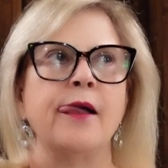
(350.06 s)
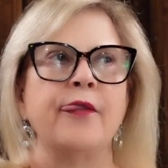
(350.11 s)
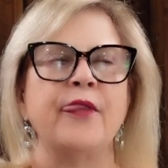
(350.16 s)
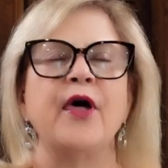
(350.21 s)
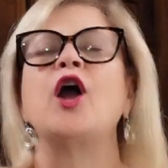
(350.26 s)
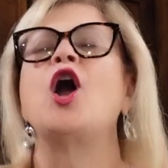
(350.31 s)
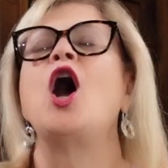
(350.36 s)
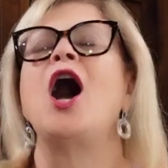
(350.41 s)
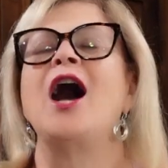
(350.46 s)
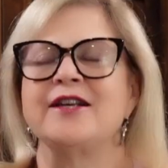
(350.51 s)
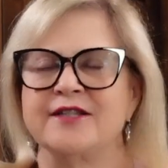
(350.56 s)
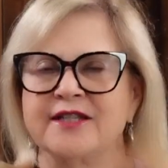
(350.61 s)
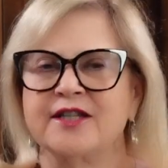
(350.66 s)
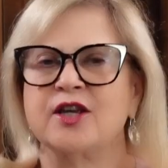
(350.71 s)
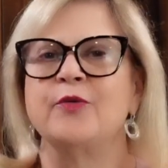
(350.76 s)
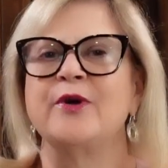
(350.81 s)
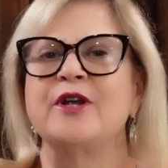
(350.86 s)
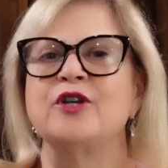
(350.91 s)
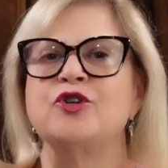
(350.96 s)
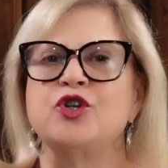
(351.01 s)
the
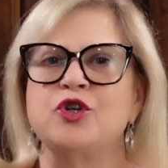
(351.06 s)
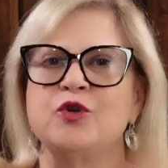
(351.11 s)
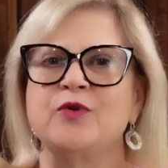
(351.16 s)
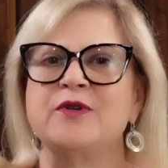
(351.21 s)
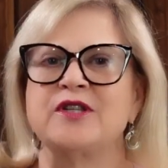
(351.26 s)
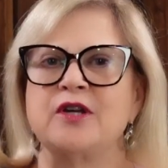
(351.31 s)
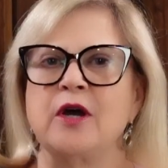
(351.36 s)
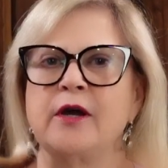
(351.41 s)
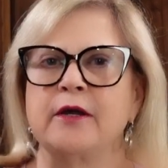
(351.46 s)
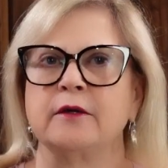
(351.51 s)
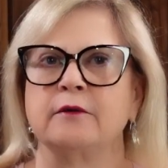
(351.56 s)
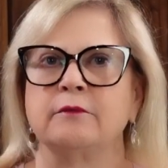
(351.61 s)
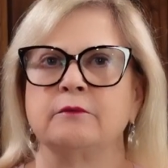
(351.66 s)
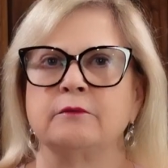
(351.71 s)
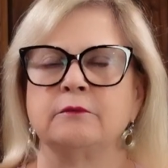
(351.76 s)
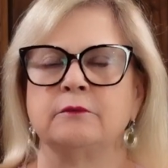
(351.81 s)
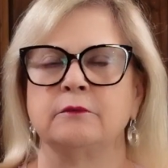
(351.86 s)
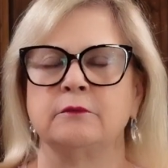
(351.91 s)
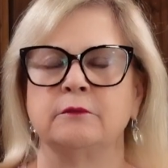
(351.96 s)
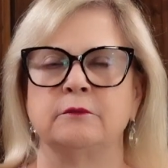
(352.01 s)
Costco in Tucson.
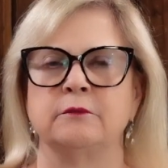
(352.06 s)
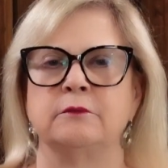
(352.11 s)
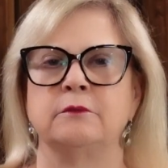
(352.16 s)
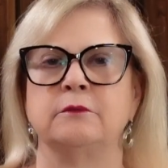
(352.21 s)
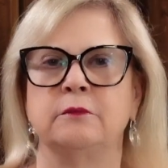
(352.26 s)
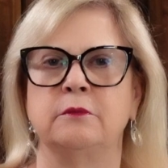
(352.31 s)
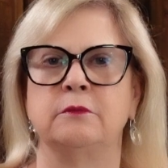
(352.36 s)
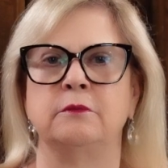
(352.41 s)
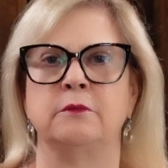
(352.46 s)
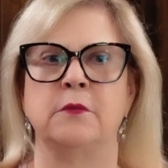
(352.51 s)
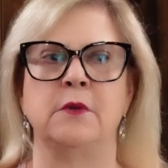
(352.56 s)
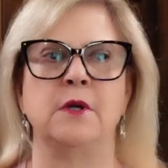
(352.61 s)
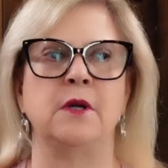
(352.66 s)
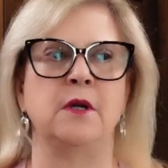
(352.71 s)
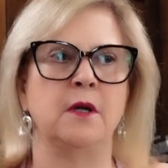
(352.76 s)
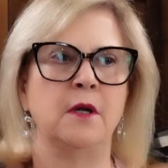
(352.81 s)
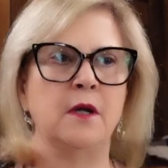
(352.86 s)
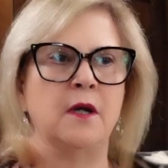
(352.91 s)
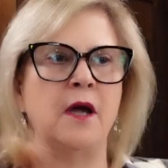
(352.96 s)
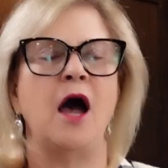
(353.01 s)

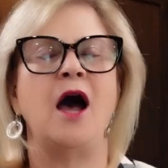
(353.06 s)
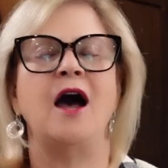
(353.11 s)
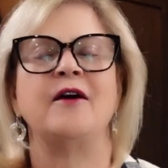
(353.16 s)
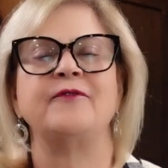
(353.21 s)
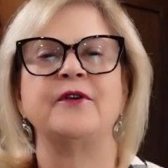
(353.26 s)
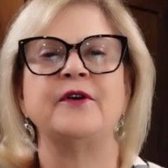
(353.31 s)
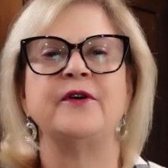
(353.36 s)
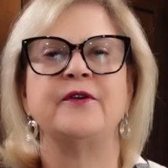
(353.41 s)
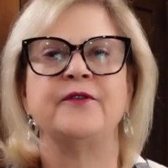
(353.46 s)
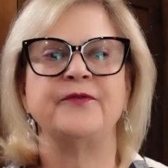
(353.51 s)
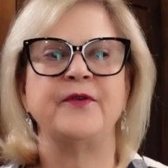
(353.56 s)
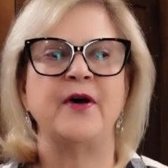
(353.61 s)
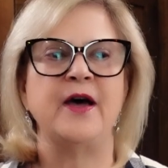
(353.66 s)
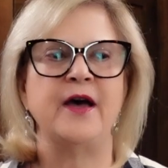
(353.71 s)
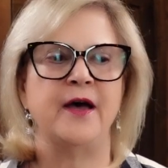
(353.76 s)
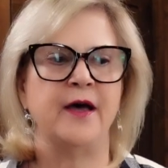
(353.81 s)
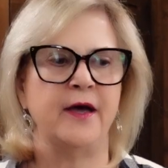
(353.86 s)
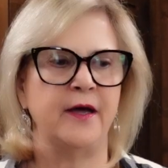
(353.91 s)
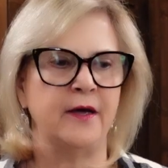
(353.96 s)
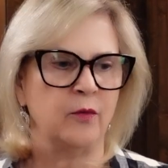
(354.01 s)
Off of,
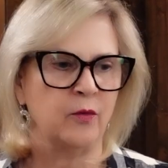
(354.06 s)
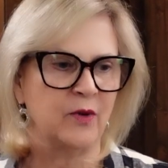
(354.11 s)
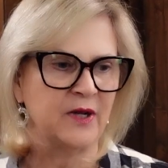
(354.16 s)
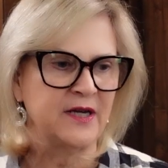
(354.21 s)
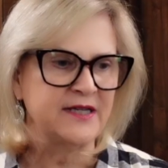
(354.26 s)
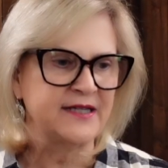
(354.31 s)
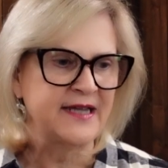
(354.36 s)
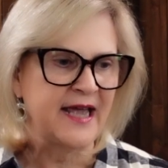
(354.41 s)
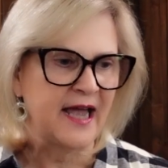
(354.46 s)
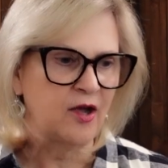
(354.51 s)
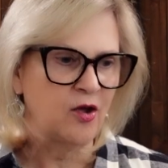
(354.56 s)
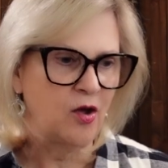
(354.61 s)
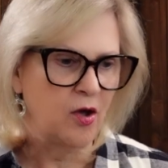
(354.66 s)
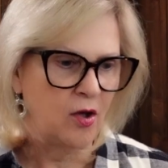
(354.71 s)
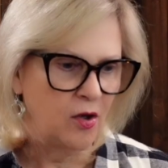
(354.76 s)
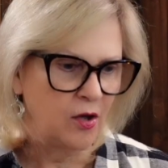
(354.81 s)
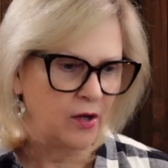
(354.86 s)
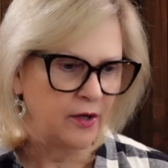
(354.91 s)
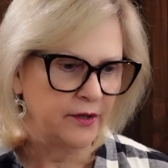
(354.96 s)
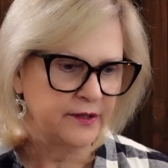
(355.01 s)
uh, what is that
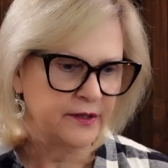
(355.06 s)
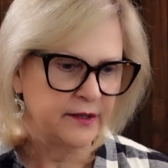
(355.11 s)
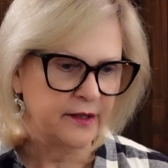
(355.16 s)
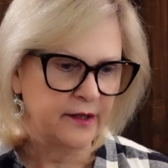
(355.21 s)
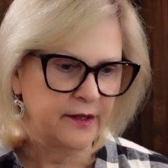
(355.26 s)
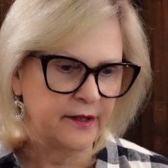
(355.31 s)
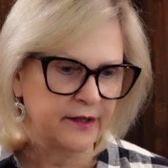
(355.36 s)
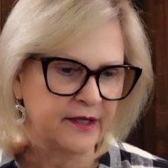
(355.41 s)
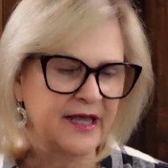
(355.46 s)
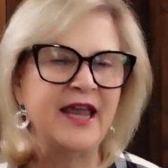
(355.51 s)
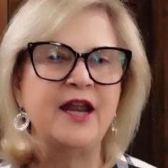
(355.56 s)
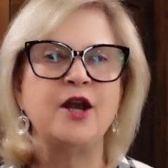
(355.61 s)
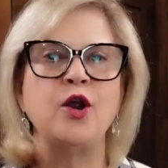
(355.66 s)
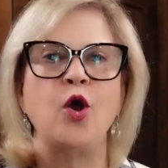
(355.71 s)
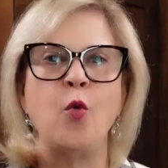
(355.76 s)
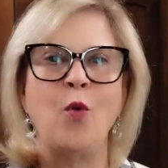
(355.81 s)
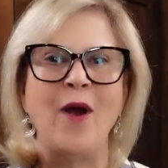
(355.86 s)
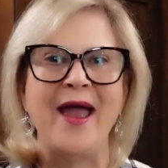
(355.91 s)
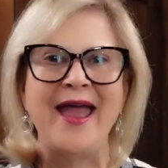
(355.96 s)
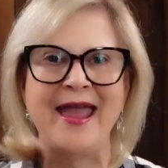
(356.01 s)
called? Uh,
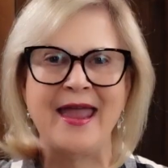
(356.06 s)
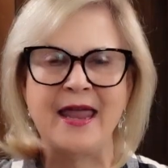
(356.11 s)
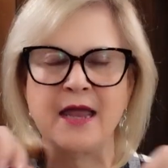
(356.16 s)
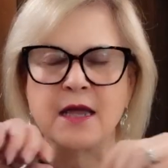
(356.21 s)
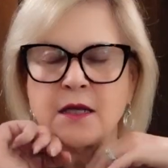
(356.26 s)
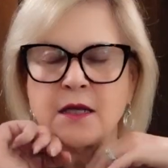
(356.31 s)
Kino Way.